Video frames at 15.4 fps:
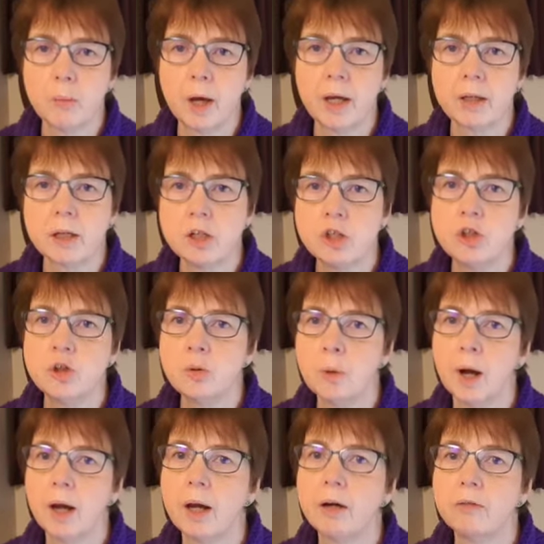and I do
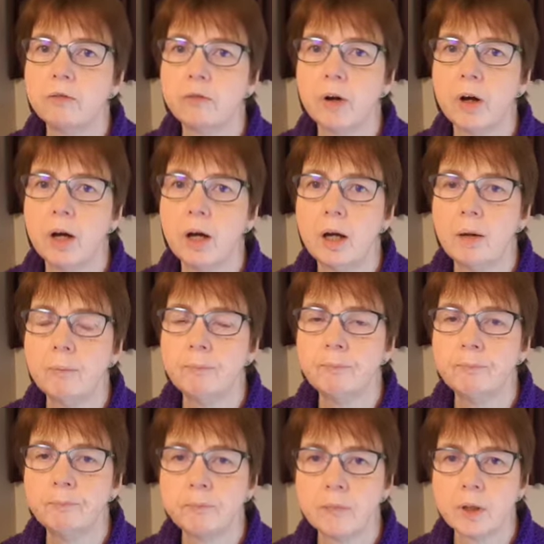have
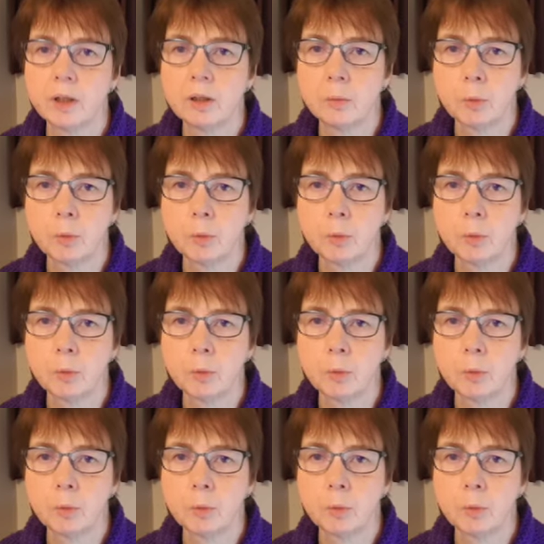the